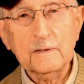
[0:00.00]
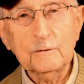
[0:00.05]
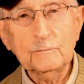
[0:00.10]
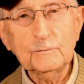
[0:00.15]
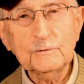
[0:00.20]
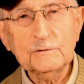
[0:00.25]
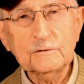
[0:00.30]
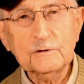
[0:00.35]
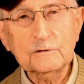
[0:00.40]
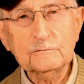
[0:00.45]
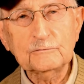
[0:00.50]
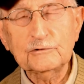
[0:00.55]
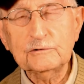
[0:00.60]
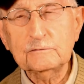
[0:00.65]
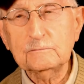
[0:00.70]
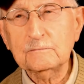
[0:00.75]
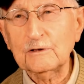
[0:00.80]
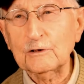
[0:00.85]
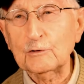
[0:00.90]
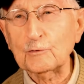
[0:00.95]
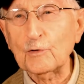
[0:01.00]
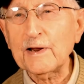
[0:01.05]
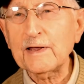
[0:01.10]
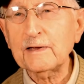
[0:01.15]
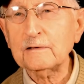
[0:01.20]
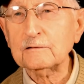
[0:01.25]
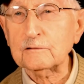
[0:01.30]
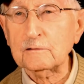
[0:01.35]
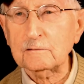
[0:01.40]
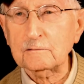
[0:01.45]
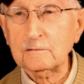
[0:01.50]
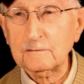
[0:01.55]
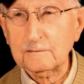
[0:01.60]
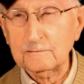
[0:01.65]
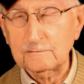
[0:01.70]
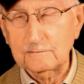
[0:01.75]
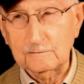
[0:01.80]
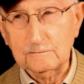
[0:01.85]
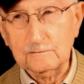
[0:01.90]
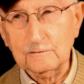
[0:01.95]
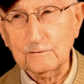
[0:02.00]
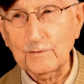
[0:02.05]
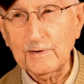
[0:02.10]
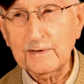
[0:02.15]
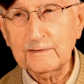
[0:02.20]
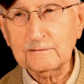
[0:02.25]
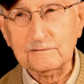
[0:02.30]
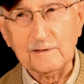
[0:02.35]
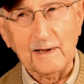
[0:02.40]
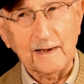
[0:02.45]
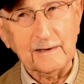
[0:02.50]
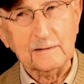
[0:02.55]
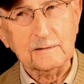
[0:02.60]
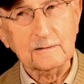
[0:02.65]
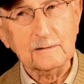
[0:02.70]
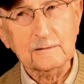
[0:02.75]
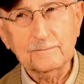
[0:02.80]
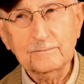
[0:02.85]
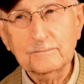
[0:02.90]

It was a Grant tank.